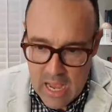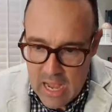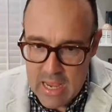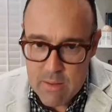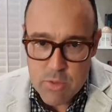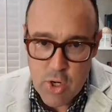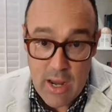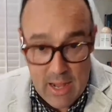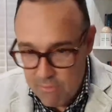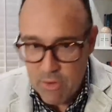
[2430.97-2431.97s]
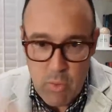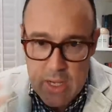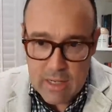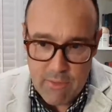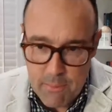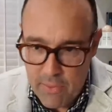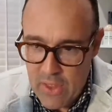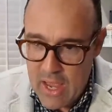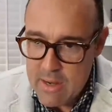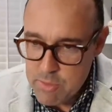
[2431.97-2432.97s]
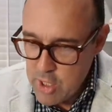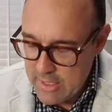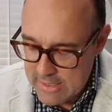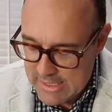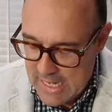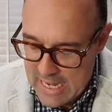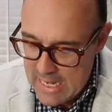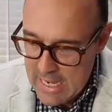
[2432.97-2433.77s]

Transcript: I am trying, and every week and every month, I am trying to say